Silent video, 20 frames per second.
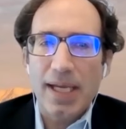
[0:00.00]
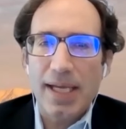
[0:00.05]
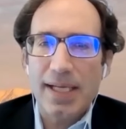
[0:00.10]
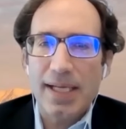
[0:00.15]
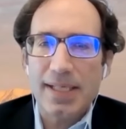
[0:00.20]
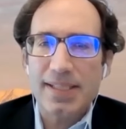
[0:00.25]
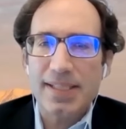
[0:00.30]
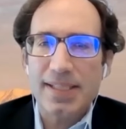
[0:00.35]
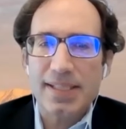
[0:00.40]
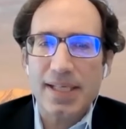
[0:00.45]

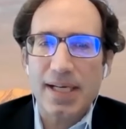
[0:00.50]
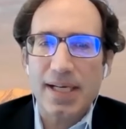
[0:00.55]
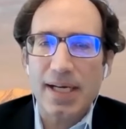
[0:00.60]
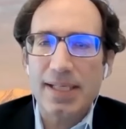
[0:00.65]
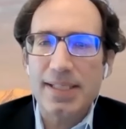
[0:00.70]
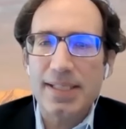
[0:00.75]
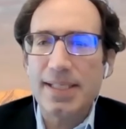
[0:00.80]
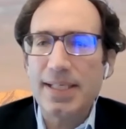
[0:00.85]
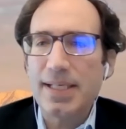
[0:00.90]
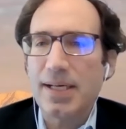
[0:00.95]
is this
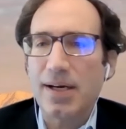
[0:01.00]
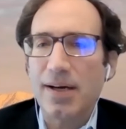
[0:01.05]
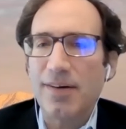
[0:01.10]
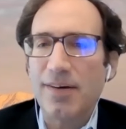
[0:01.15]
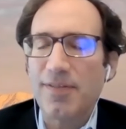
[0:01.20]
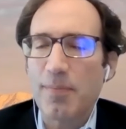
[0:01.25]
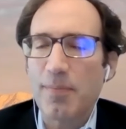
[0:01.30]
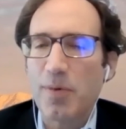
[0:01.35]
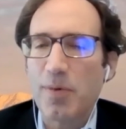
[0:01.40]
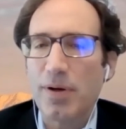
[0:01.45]
idea
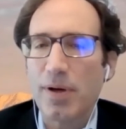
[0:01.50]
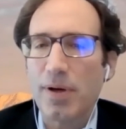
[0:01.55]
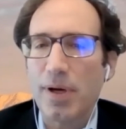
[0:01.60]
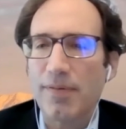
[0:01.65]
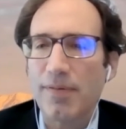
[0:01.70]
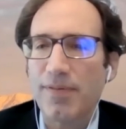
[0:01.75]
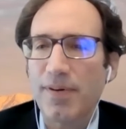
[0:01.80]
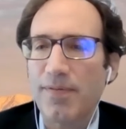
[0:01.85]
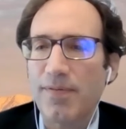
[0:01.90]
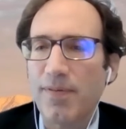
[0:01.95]
of
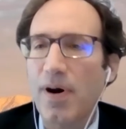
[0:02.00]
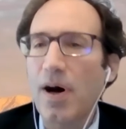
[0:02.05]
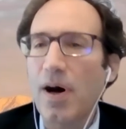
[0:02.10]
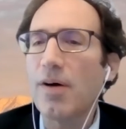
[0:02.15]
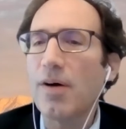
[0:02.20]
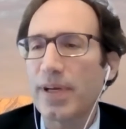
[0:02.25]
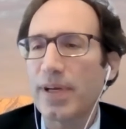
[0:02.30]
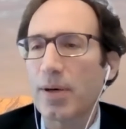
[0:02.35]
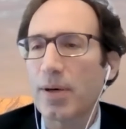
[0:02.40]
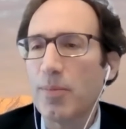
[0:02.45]
evolving